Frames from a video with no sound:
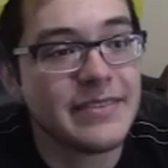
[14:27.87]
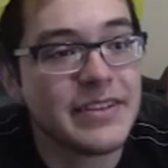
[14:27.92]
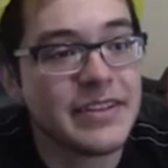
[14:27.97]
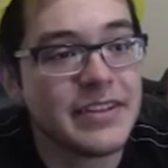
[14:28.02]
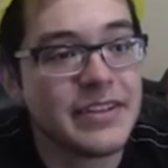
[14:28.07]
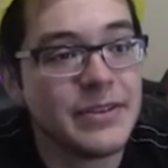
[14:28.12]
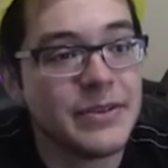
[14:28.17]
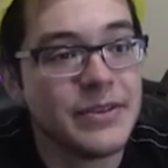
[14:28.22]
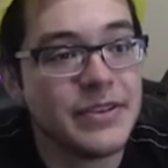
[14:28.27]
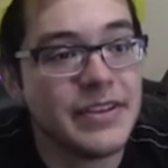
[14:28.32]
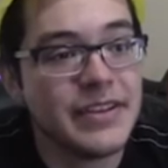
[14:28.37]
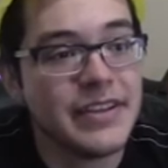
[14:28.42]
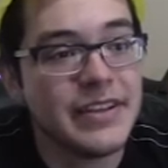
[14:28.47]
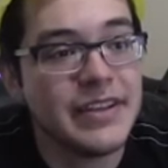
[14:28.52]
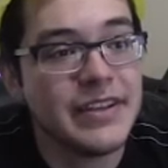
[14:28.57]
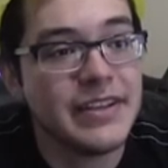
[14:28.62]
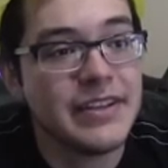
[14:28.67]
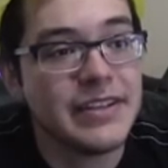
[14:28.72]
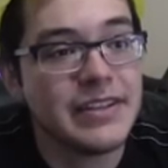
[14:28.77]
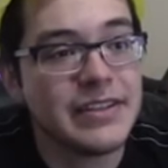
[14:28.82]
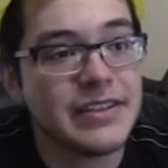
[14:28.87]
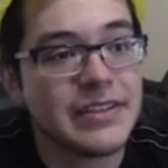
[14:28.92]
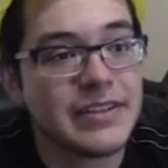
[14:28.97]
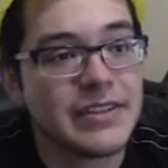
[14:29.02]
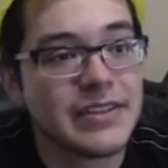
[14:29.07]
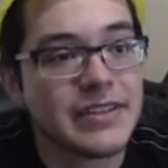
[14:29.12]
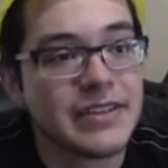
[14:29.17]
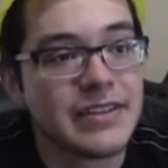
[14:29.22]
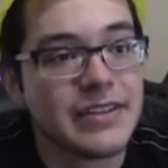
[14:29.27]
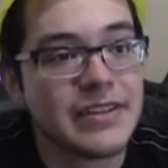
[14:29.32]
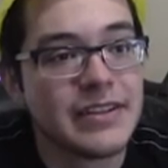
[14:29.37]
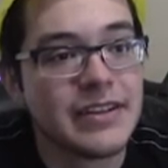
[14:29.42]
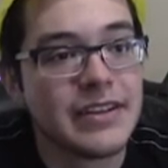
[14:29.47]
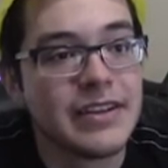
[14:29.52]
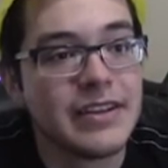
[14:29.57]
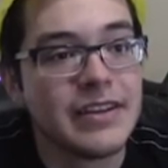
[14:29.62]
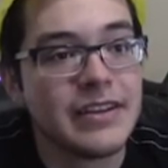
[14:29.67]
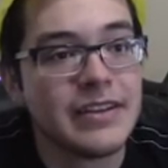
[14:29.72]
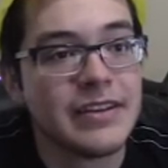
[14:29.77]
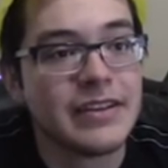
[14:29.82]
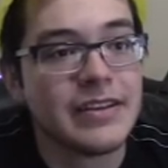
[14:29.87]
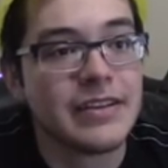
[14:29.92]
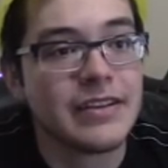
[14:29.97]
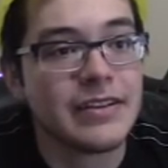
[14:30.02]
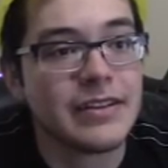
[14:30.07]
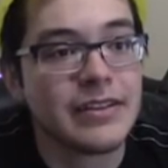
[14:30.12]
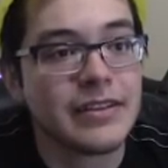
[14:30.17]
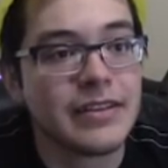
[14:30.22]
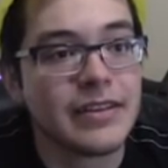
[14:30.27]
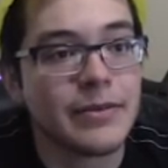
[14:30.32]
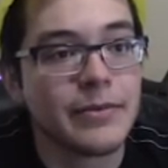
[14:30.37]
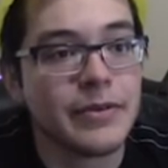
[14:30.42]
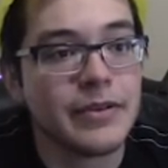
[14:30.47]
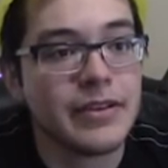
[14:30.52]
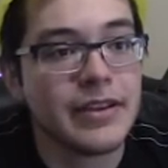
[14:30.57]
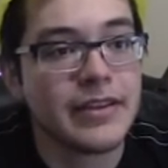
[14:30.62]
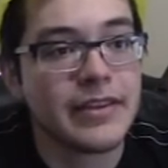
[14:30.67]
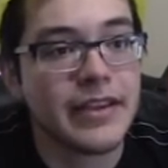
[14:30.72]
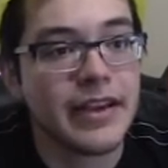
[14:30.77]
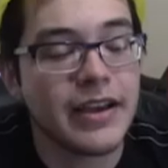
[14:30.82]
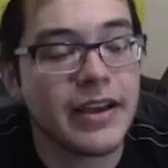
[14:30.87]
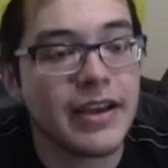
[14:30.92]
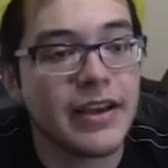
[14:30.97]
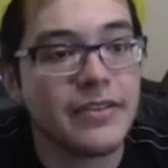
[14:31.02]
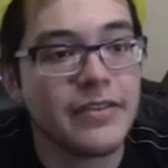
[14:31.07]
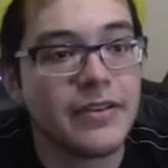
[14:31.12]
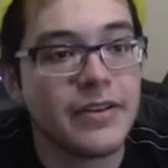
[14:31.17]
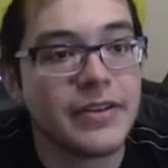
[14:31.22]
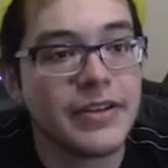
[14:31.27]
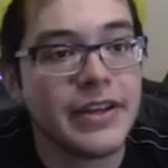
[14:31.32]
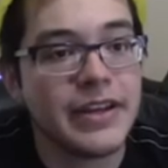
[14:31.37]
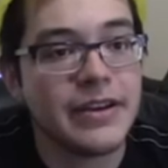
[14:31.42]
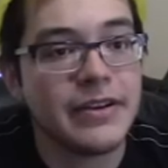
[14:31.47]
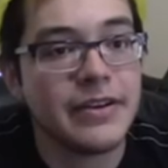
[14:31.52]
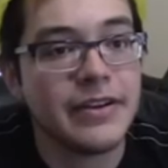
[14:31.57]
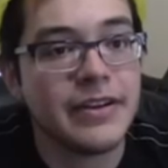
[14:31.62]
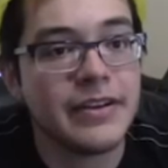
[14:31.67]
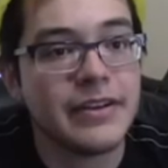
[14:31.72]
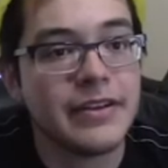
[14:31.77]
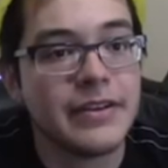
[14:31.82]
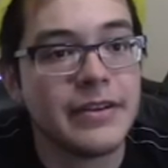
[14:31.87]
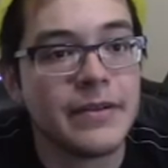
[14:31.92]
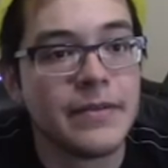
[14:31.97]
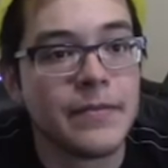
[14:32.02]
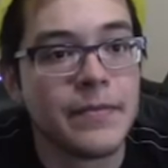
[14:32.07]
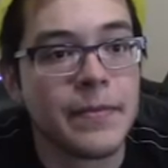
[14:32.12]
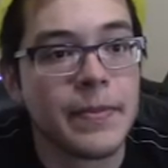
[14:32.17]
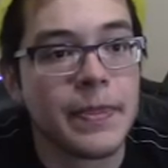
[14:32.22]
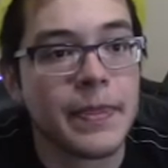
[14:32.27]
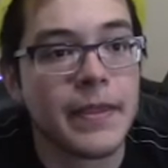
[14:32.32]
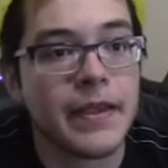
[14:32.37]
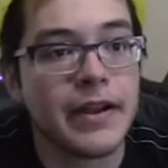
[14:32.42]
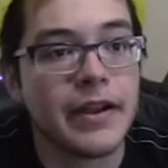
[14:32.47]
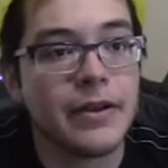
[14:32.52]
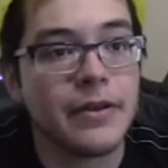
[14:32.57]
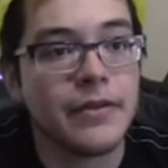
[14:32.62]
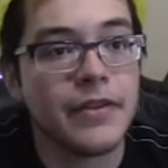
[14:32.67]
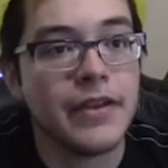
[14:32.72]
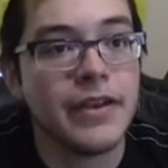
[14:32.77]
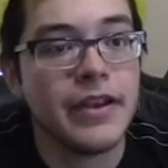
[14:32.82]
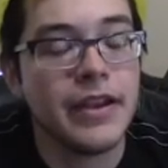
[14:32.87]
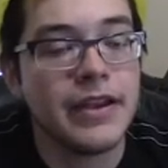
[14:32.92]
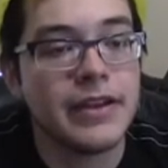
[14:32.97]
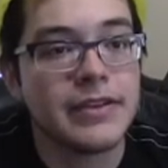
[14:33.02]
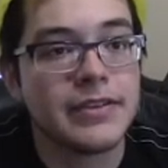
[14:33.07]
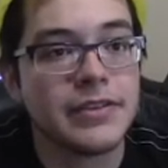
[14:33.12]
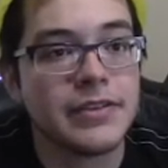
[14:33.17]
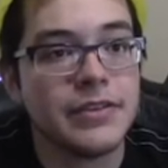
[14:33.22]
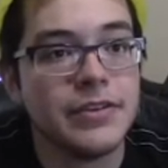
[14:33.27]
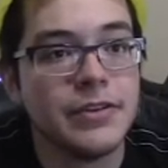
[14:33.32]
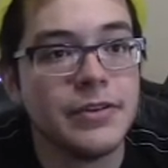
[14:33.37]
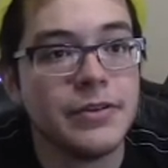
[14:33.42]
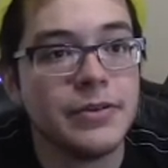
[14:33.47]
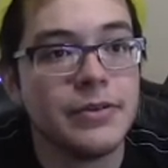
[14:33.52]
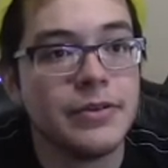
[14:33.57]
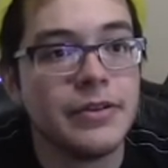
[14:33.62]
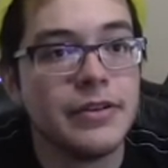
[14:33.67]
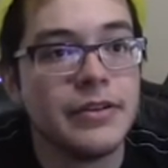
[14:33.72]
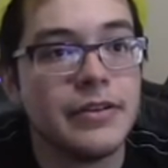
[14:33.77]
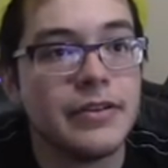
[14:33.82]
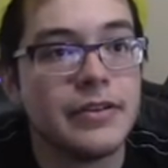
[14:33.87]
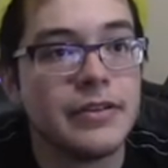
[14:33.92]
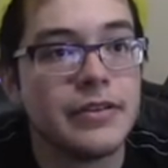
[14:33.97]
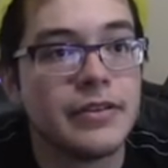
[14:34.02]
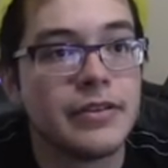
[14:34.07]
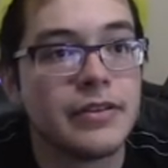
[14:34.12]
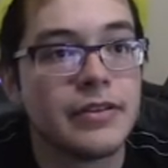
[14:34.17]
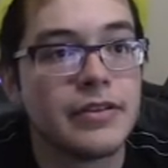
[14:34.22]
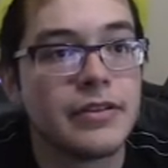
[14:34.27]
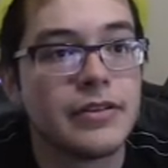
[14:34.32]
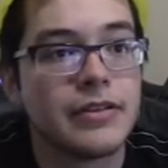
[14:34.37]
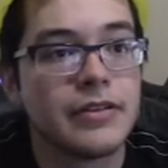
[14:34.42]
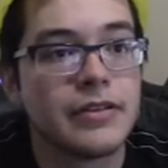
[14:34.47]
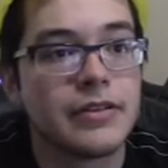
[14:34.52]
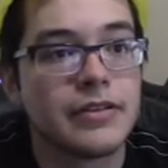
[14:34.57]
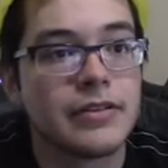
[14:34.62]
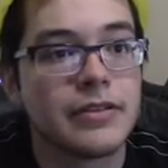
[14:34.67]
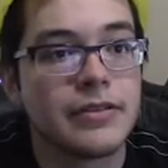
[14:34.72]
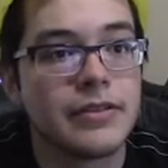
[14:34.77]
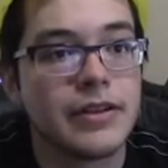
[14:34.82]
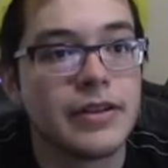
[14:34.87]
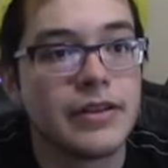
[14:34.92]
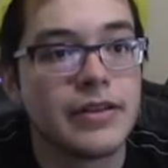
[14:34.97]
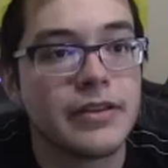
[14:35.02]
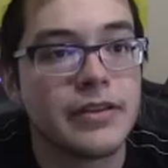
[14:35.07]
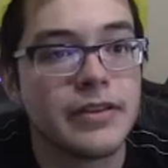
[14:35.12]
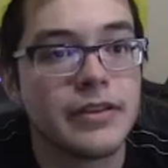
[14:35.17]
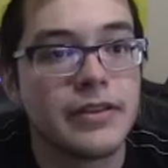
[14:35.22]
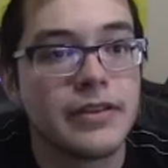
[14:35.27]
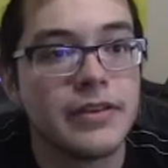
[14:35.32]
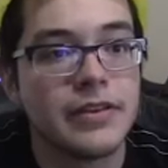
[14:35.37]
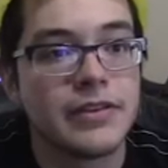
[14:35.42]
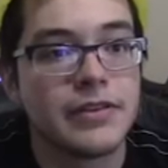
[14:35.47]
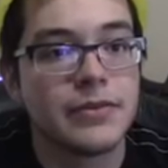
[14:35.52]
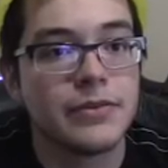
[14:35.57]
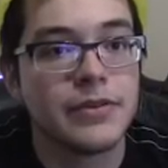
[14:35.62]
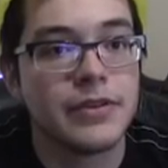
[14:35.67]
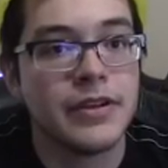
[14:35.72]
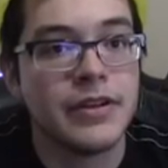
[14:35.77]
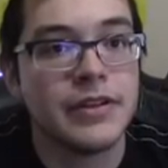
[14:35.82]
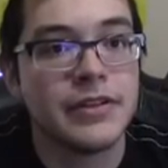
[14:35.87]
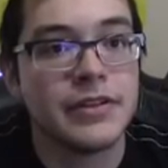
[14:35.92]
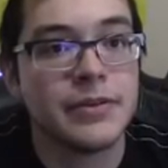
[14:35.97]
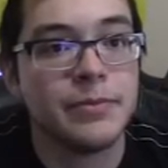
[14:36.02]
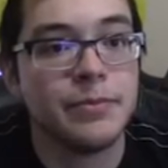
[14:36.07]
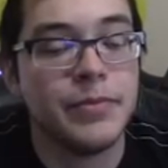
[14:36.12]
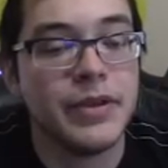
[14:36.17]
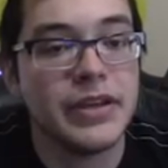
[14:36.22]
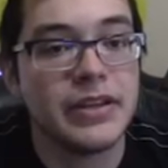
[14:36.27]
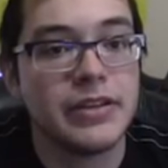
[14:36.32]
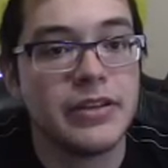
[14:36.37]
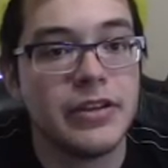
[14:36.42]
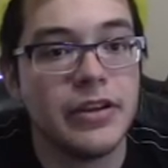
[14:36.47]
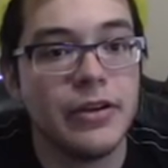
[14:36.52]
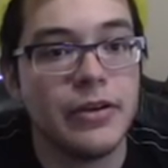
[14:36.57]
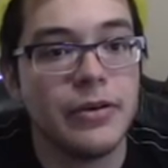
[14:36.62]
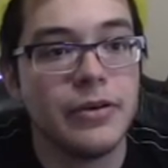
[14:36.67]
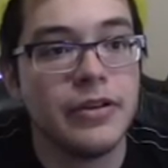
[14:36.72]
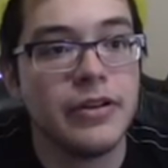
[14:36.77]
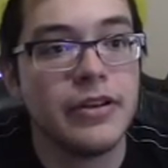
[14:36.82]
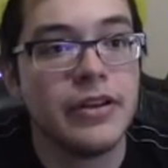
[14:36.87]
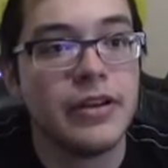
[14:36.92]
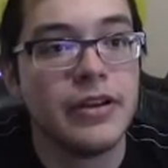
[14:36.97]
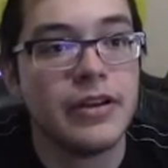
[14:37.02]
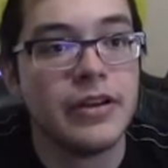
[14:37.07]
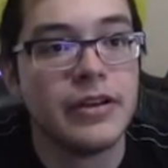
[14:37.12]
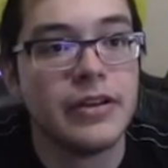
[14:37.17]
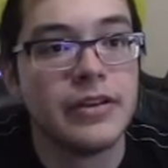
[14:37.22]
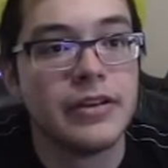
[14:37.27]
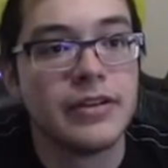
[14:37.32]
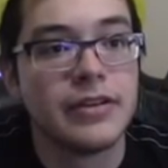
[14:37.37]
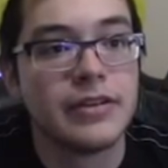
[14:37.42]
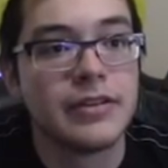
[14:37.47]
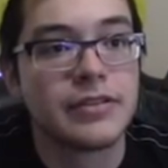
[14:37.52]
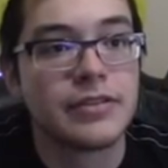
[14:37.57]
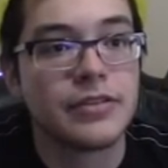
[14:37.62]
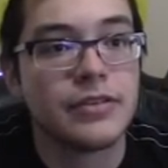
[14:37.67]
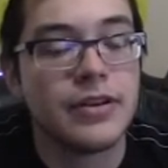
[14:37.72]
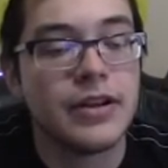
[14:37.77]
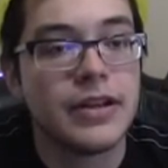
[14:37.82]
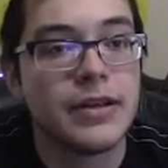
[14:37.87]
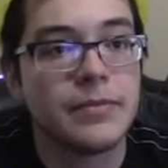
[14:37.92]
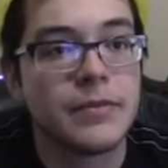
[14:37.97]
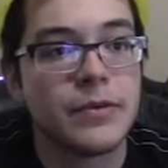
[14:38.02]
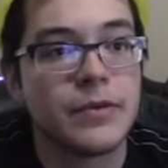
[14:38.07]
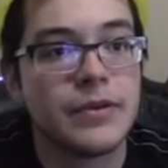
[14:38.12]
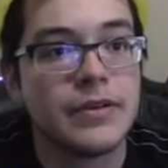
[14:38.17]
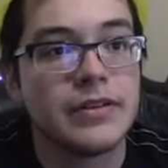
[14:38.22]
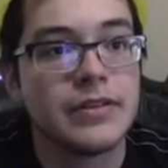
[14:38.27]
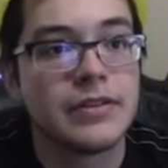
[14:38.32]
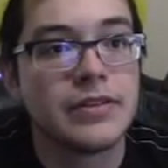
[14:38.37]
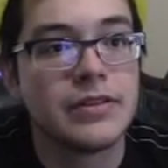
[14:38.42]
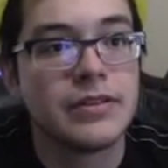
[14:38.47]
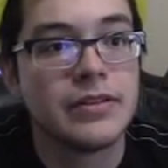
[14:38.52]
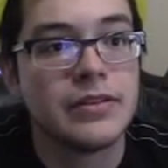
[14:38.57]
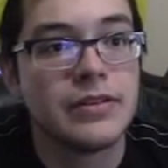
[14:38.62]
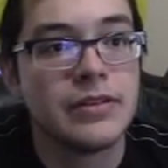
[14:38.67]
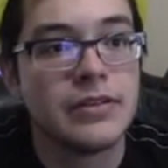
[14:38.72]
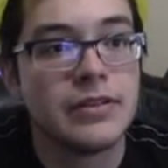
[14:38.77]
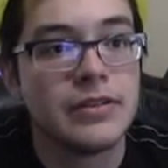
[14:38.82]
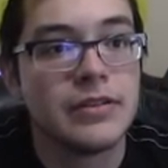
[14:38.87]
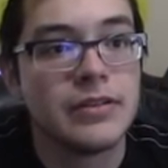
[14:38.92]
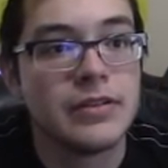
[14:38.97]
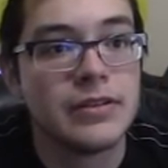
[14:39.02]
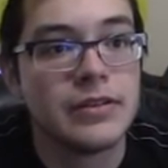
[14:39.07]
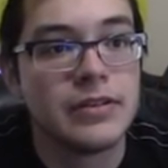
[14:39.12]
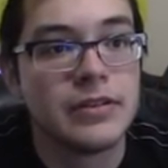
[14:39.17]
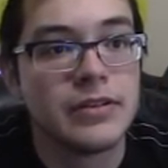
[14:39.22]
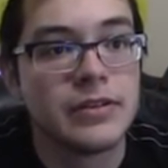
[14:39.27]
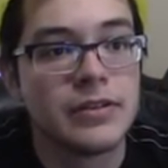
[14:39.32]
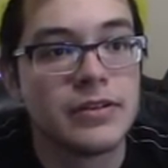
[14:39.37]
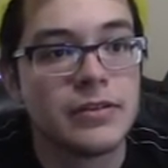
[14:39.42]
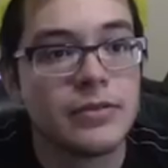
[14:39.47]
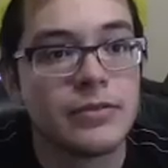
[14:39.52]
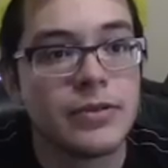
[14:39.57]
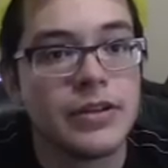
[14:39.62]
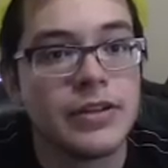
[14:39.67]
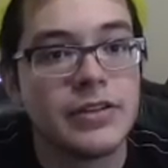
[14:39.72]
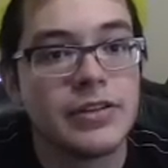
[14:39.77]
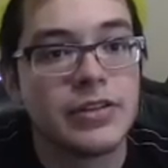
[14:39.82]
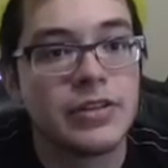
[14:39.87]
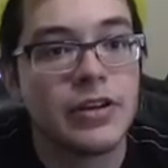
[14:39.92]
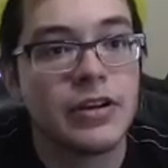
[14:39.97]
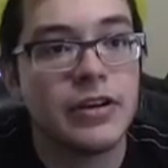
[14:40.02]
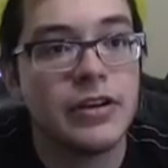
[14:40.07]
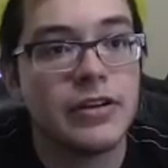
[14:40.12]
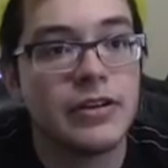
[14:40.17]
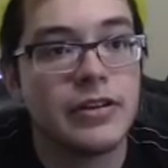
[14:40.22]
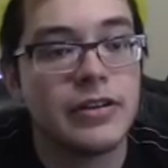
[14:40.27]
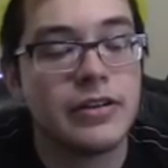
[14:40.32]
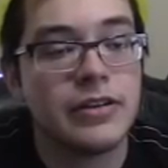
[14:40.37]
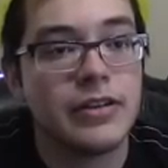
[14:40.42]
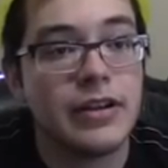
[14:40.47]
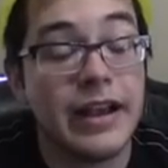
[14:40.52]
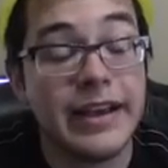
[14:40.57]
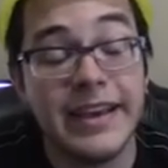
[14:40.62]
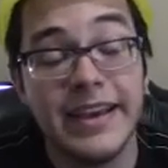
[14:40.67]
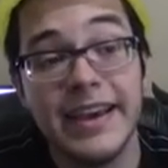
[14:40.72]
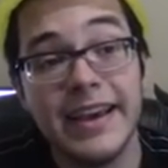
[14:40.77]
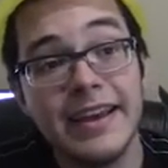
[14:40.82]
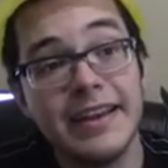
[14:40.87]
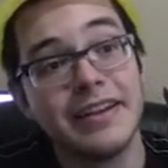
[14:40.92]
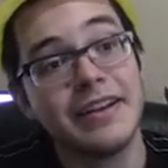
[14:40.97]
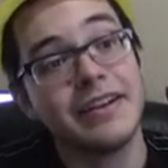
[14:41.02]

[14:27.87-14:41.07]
do this. I'm gonna let that guy fall down. I don't know the next dude. not this one is a big dude. So I am going to... Running start. I can't!